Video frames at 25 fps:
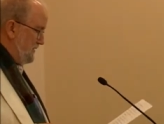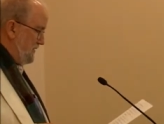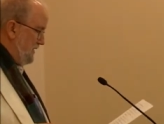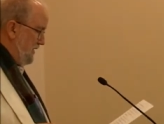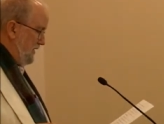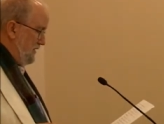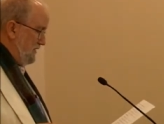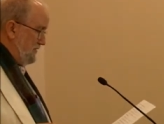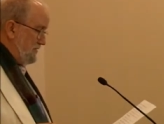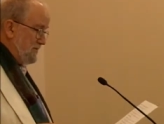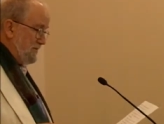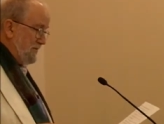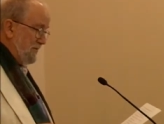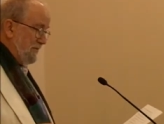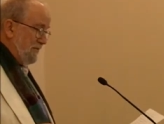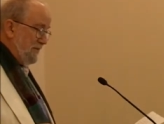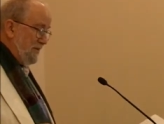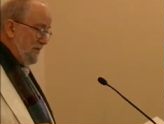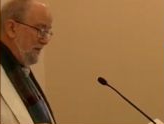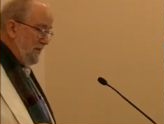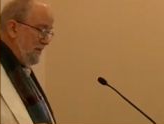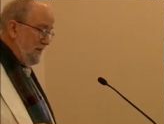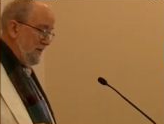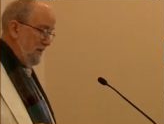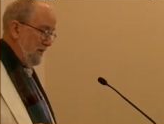States.
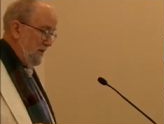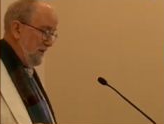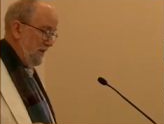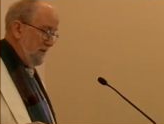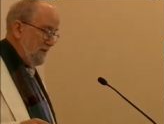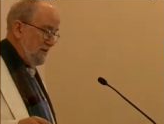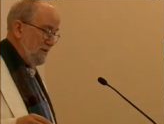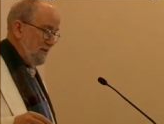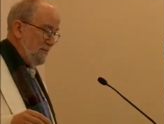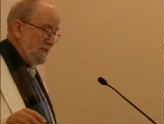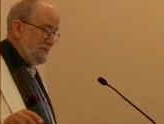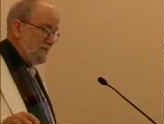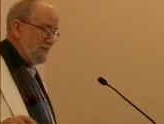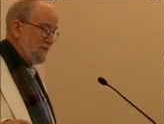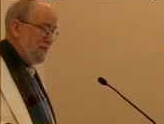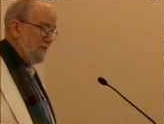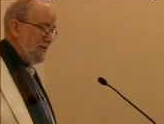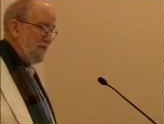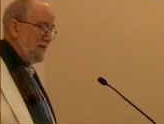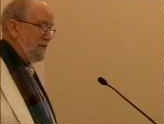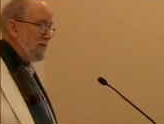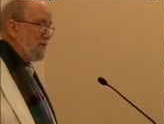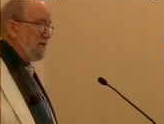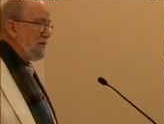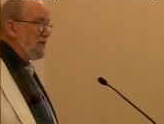In the
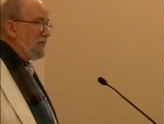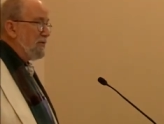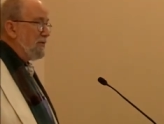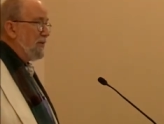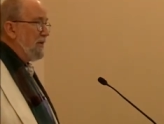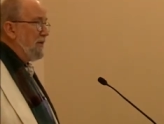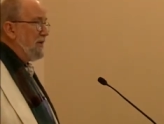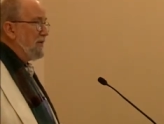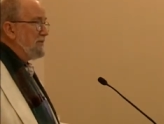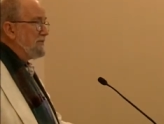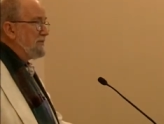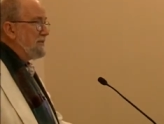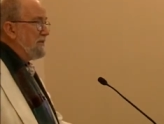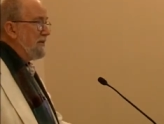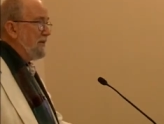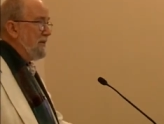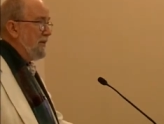Pacific Northwest,